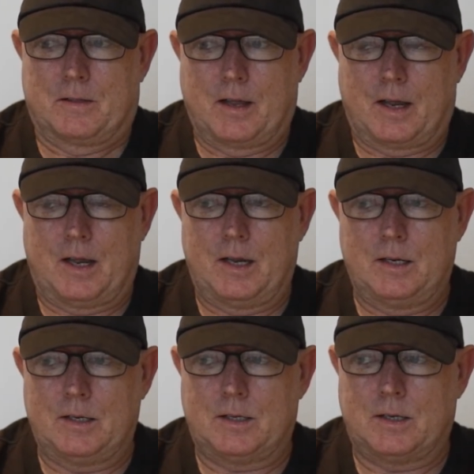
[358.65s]
There
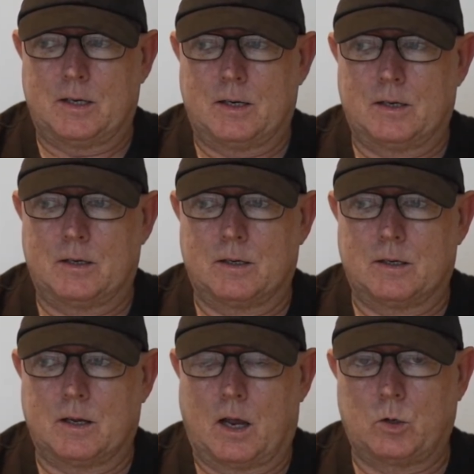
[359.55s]
is,
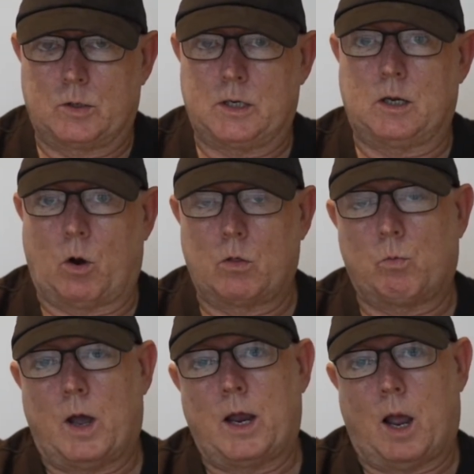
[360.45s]
and you'll see it on the
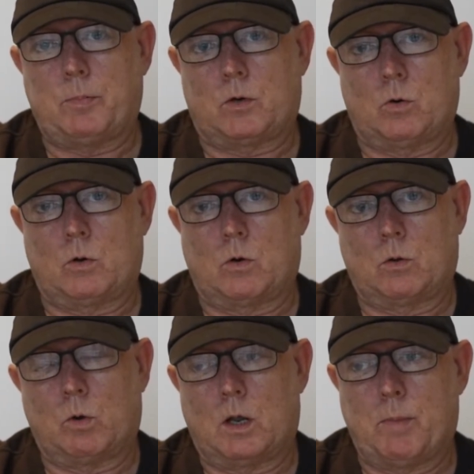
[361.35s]
way up to Kruger on
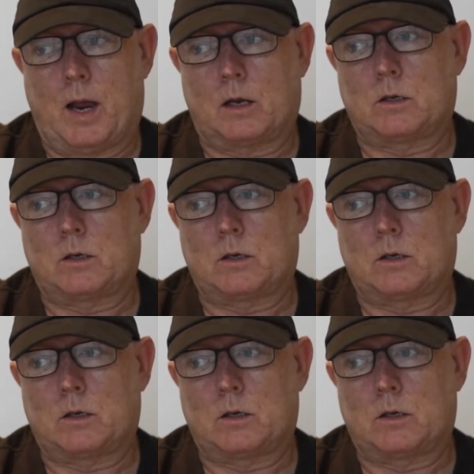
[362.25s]
the way back,